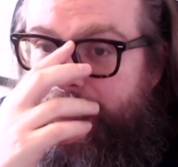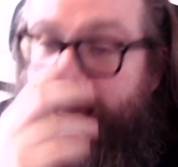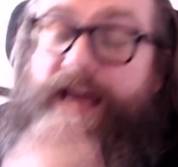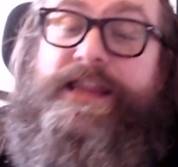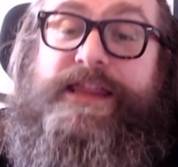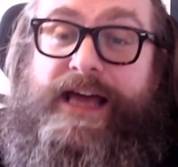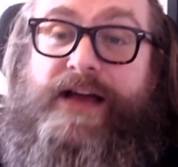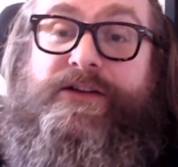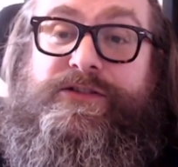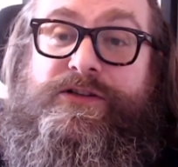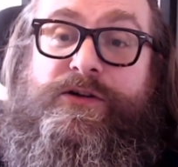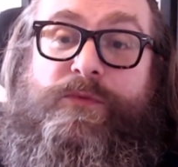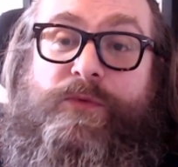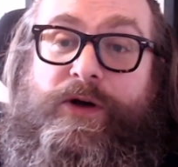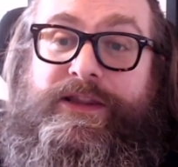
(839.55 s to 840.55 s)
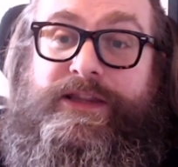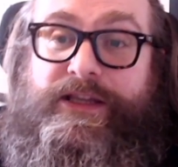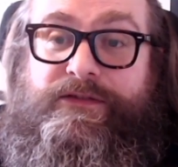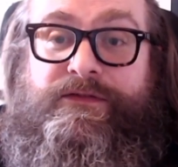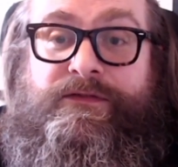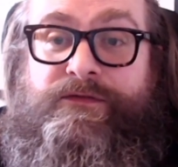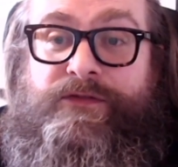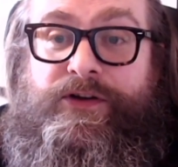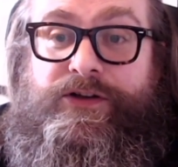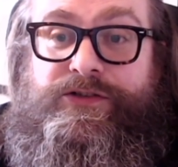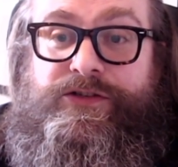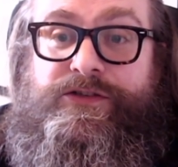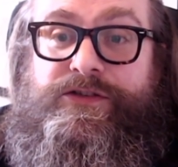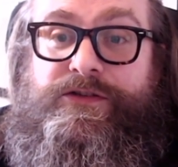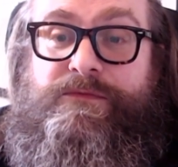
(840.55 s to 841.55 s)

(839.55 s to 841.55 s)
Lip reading: 1001 different versions of